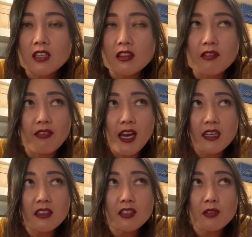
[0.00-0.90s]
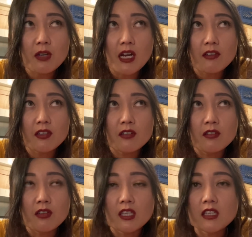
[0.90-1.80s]
the fact that you're out here
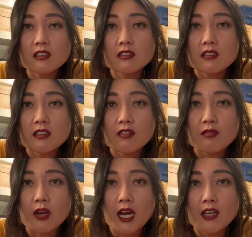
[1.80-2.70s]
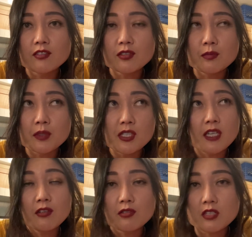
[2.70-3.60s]
looking for how to
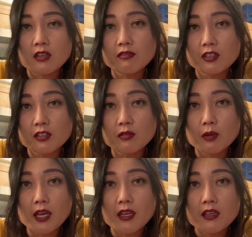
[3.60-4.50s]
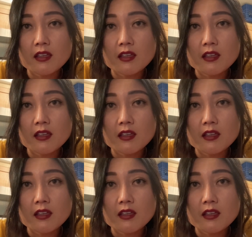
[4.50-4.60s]
present yourself in a good way,